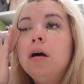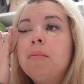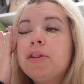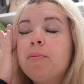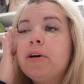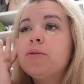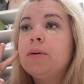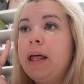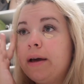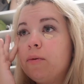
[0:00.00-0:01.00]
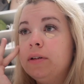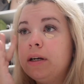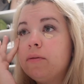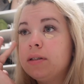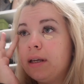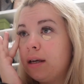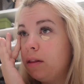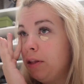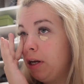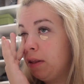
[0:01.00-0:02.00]
But the boys were like, well, Nick was like
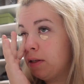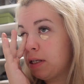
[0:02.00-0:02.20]
leading this